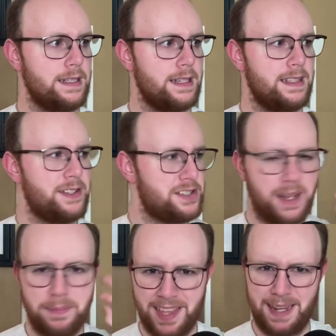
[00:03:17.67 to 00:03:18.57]
there's
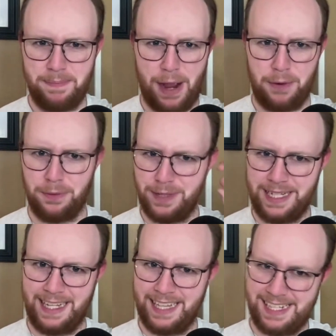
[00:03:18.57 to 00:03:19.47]
something about
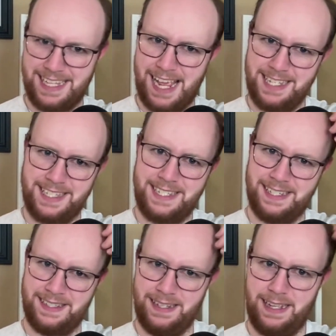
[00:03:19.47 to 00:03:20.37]
reading that
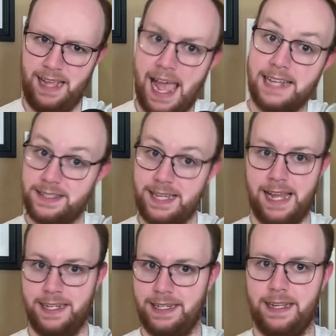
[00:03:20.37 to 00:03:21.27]
has
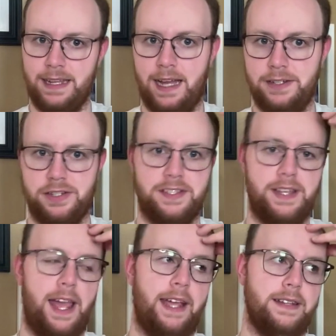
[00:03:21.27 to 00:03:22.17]
tended, I should
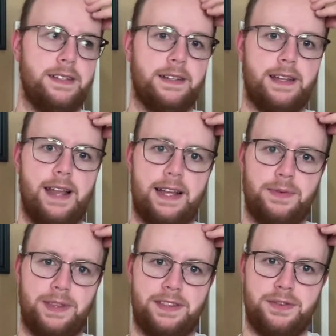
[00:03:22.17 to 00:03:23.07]
say, to connect
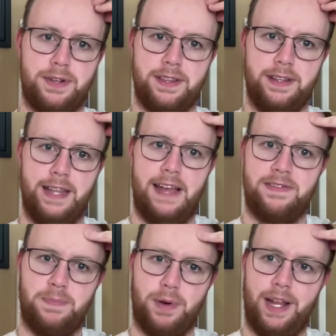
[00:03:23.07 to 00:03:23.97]
with sort of the
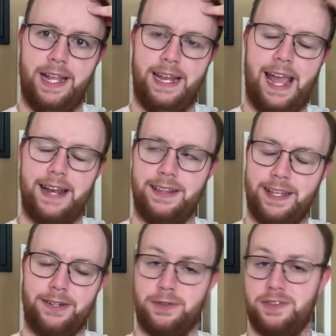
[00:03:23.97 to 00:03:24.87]
left brain
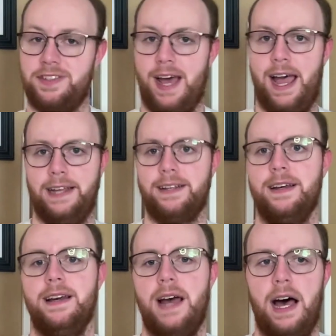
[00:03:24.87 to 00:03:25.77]
analytical side
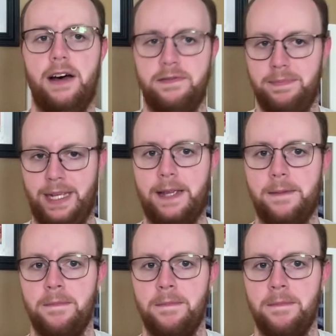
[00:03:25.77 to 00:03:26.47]
of me.